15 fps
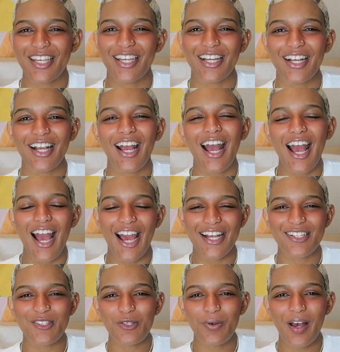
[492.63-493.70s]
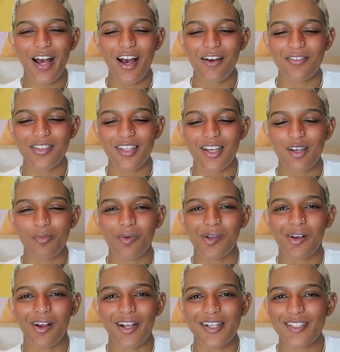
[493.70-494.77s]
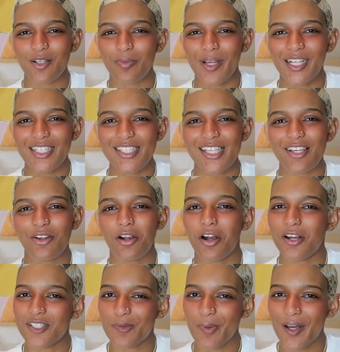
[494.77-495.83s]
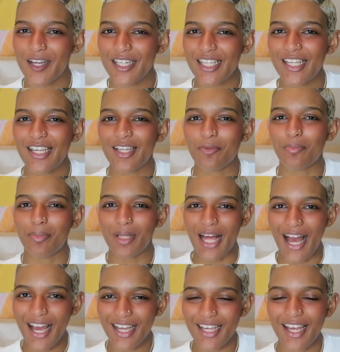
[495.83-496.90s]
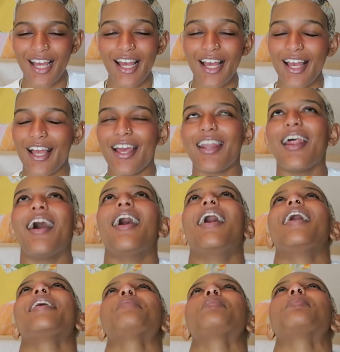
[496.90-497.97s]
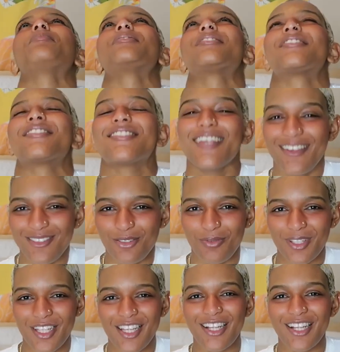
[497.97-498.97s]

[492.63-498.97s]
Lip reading: here. I do have the Bvlgari Serpent crossbody in black, and I am obsessed with